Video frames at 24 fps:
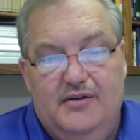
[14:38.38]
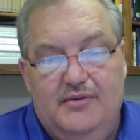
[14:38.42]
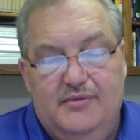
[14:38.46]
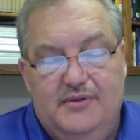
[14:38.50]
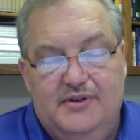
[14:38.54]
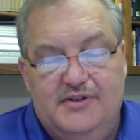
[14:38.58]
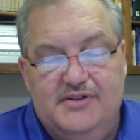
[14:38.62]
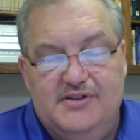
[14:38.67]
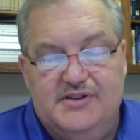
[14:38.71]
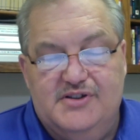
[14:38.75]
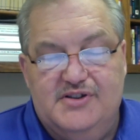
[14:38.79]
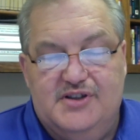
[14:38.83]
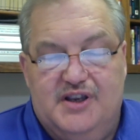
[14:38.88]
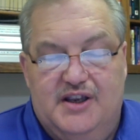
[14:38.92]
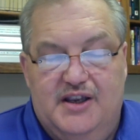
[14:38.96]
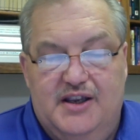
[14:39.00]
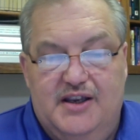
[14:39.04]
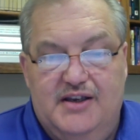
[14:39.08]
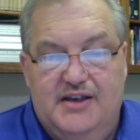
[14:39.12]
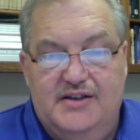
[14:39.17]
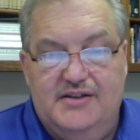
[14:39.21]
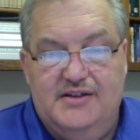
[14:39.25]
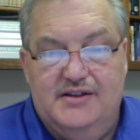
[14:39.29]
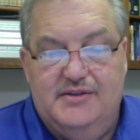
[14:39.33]
What is the
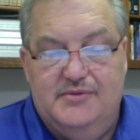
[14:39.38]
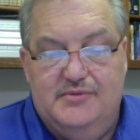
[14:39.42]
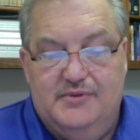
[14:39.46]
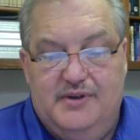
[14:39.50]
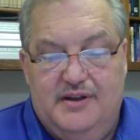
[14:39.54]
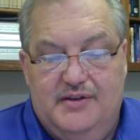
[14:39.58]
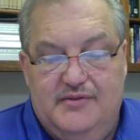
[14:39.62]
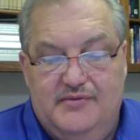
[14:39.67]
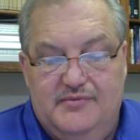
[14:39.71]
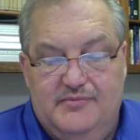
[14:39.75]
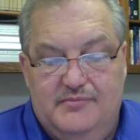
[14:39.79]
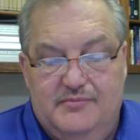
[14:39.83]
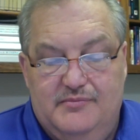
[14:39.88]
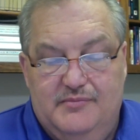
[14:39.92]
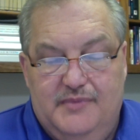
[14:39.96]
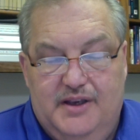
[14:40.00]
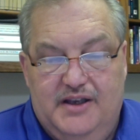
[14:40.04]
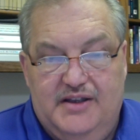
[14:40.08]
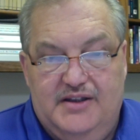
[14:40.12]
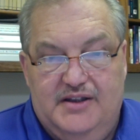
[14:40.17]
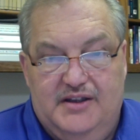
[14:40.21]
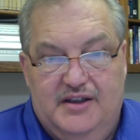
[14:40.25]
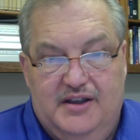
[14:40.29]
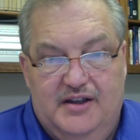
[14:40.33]
saying? So, well,
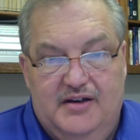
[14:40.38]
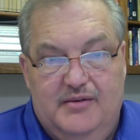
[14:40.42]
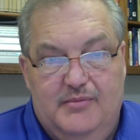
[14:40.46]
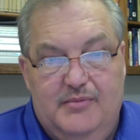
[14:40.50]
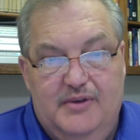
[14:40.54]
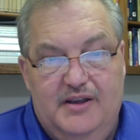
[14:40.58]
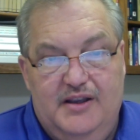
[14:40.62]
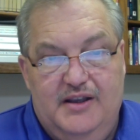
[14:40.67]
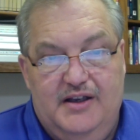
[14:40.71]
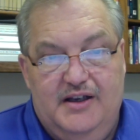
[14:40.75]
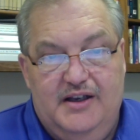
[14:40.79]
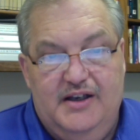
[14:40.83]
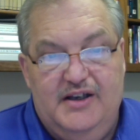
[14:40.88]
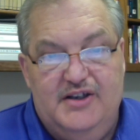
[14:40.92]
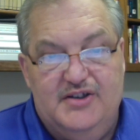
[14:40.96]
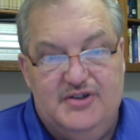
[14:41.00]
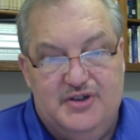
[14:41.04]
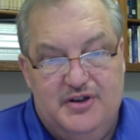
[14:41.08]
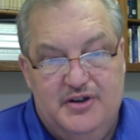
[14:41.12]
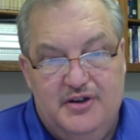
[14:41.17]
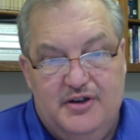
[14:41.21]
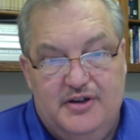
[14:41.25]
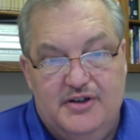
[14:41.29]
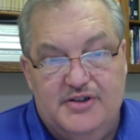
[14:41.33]
met the enemy and it
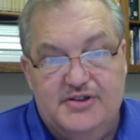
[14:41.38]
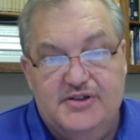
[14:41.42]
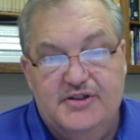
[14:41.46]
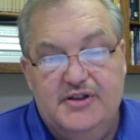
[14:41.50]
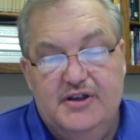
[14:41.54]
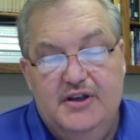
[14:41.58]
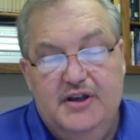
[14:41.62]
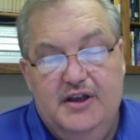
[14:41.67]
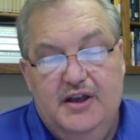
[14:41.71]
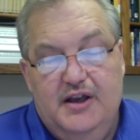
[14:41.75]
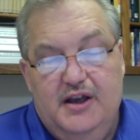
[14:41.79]
is us.